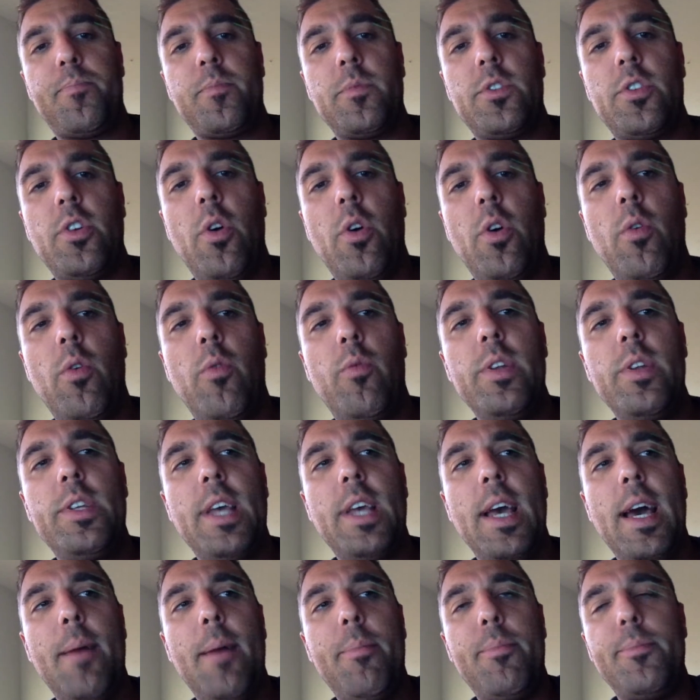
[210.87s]
So
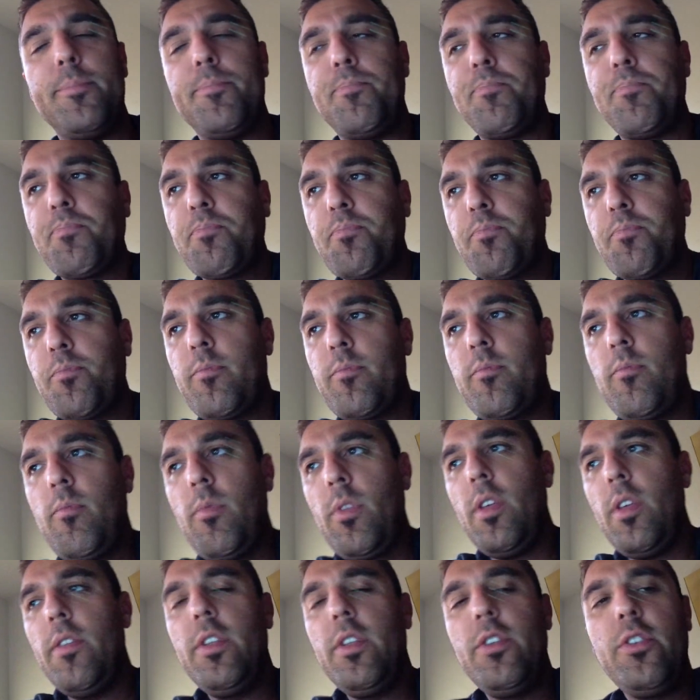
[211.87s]
recap,
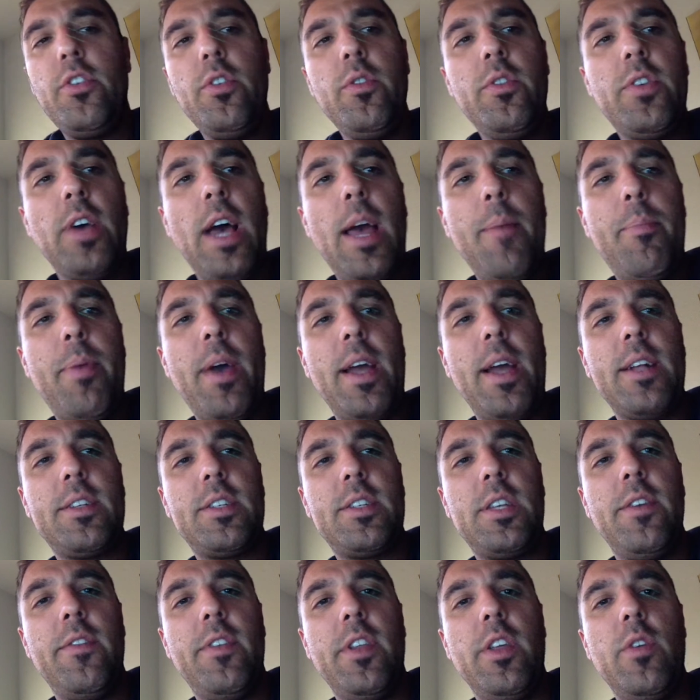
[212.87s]
the Do Type
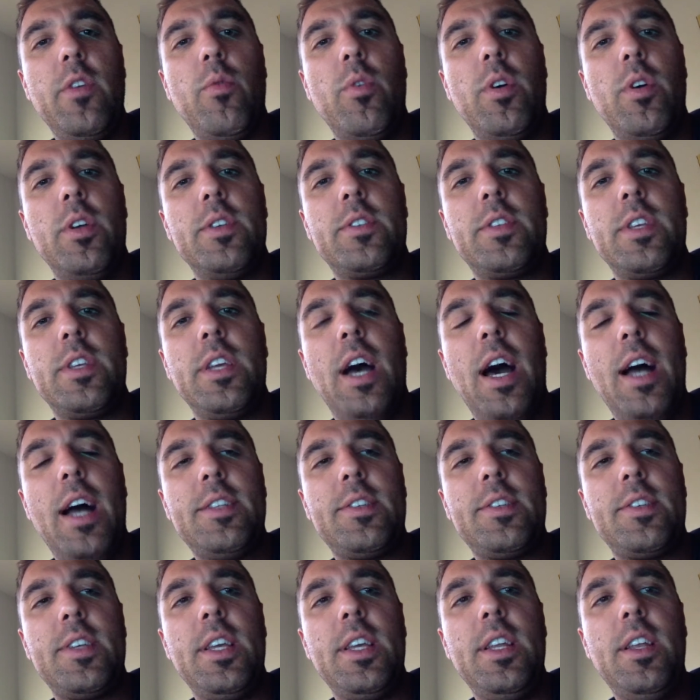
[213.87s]
activity was the
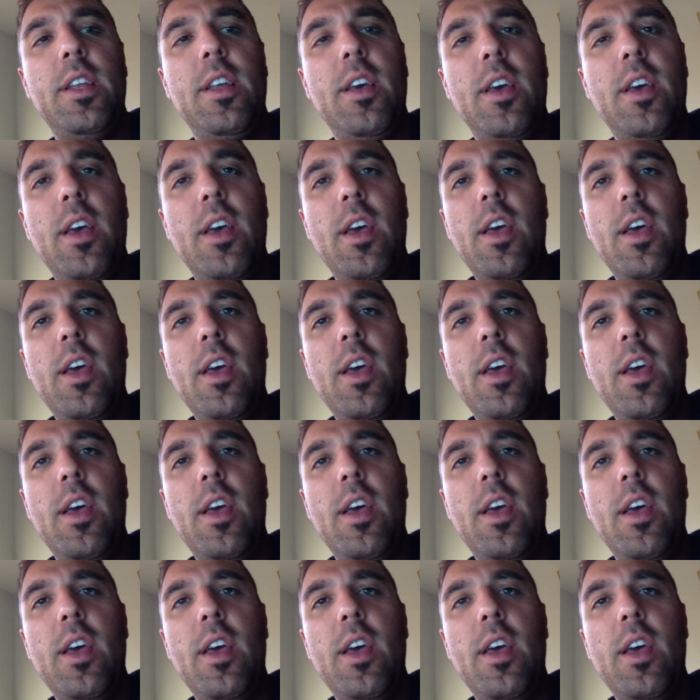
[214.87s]
hot seat,